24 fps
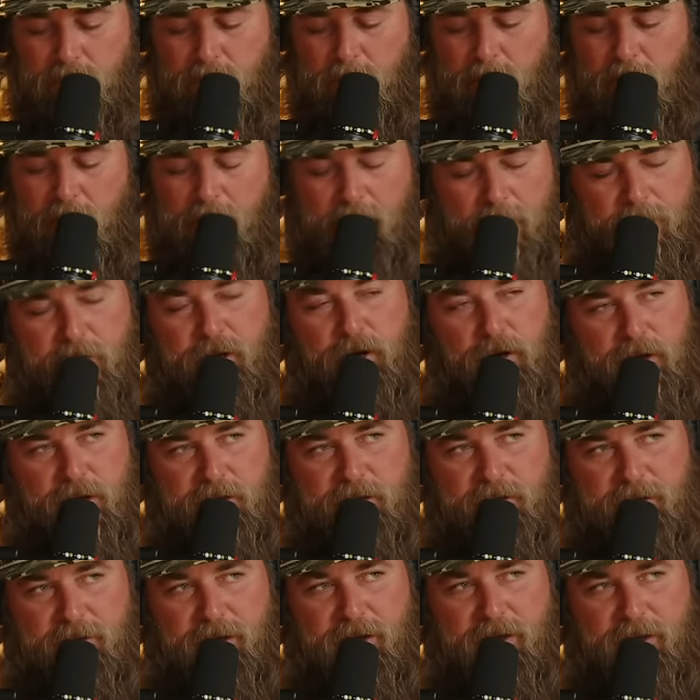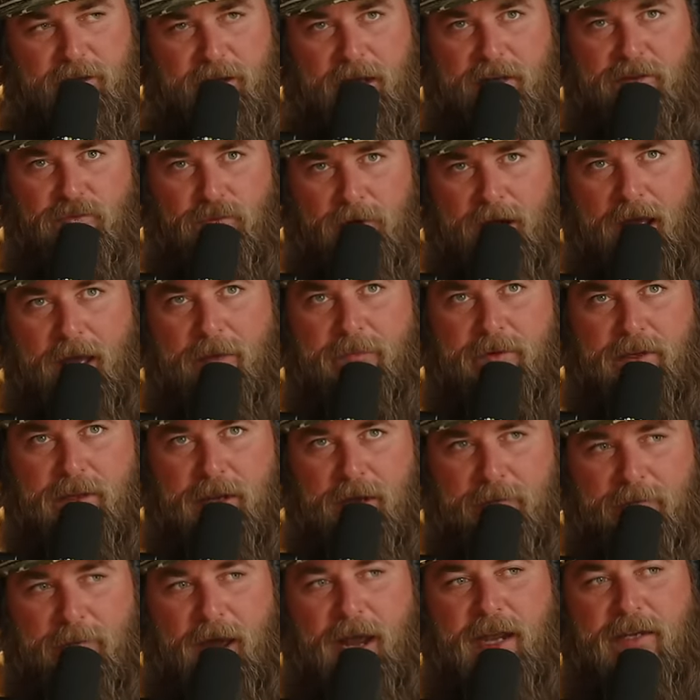and I'm curious, like, that's what happened to
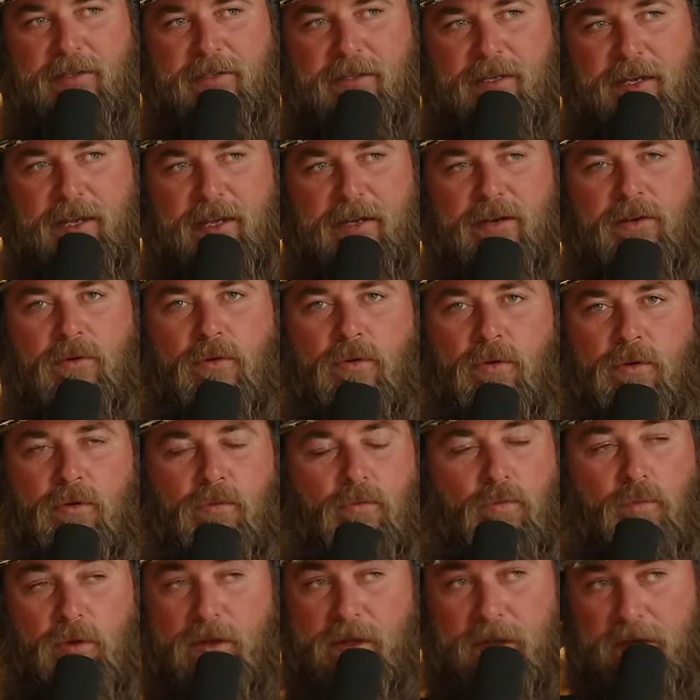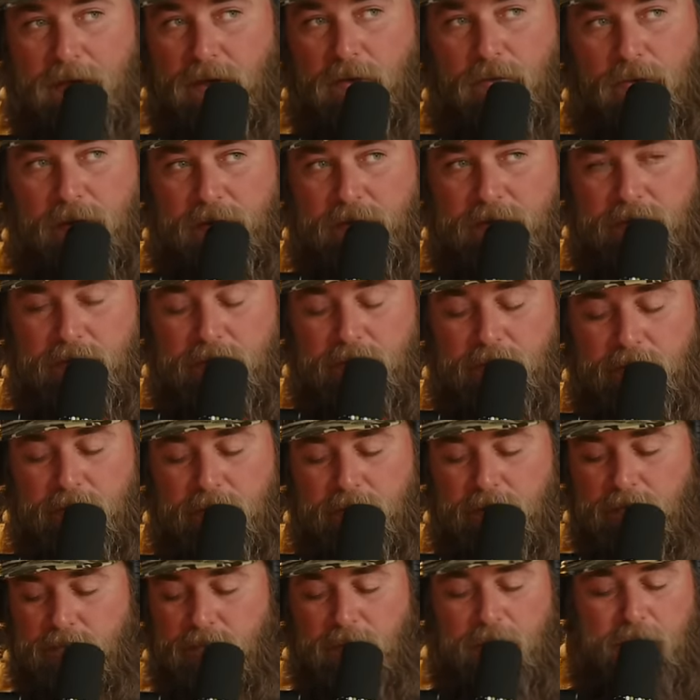that magazine or what the deal was.
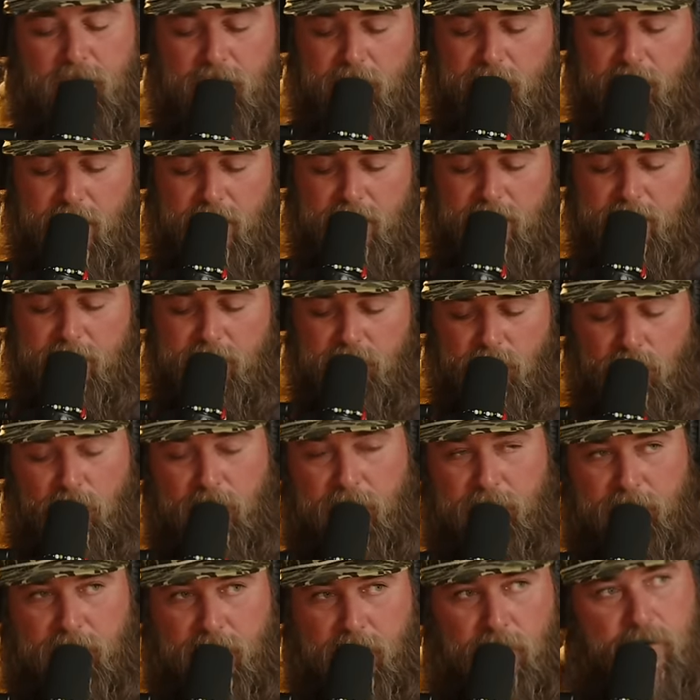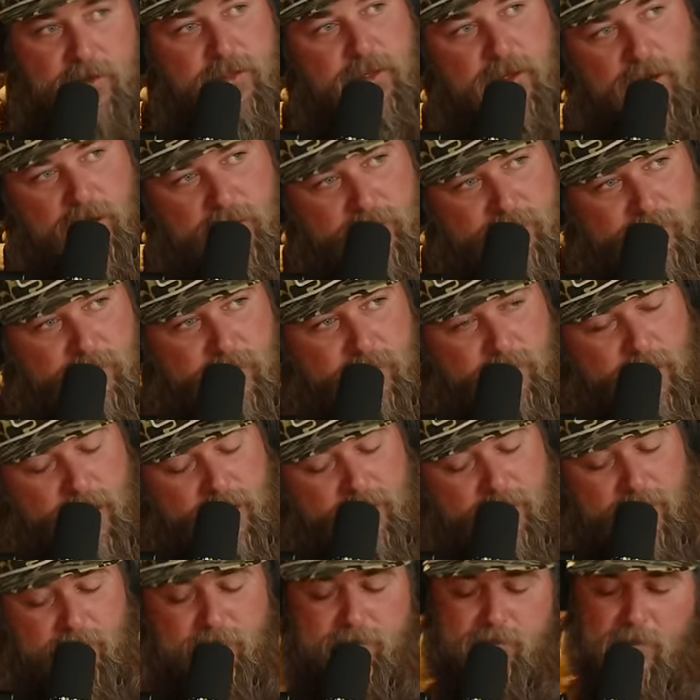But, anyways, we'll never know because I lost the free
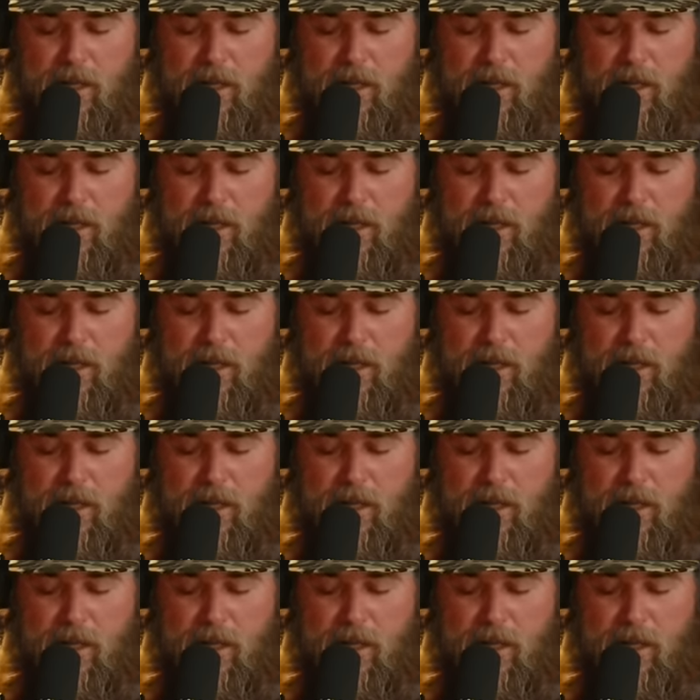magazine.